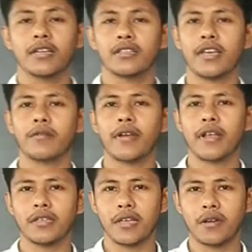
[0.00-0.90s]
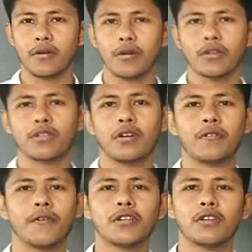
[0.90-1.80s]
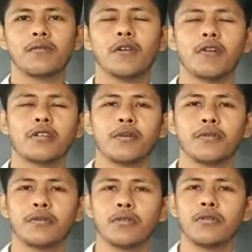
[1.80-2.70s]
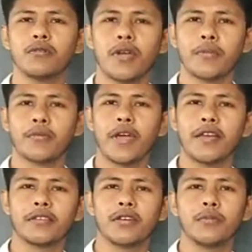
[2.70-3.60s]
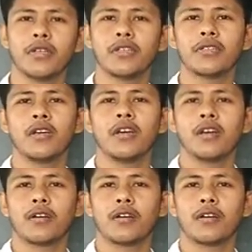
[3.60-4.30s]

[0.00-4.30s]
z1 and z2. So first of all, what you have to do, we have to assume these